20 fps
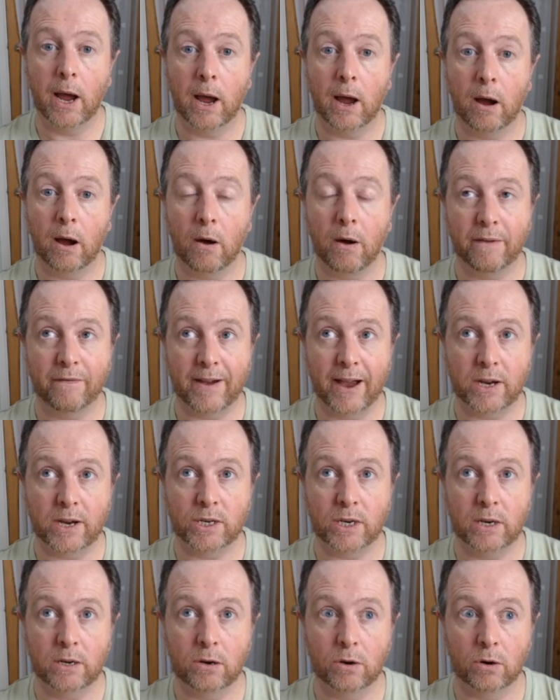I've
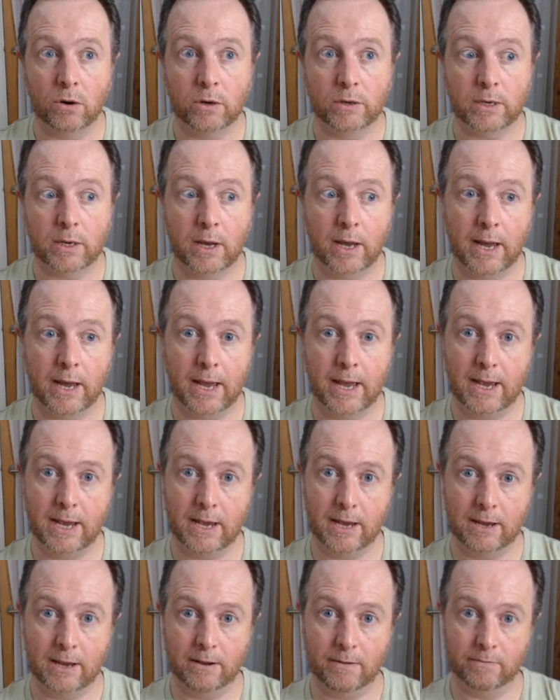actually got
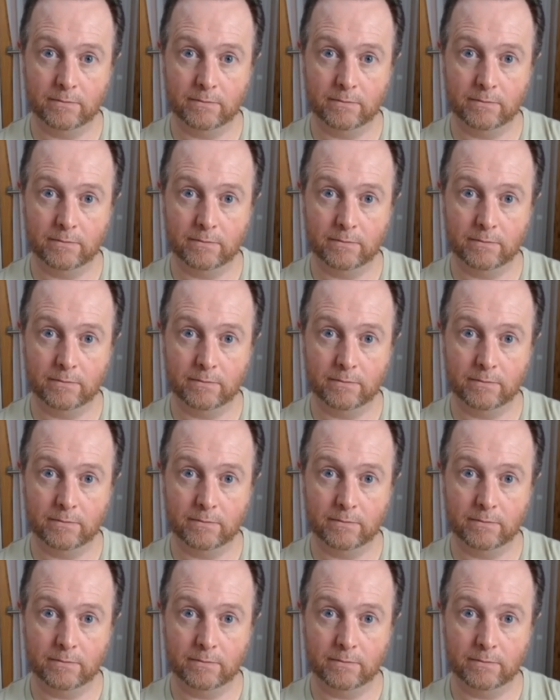a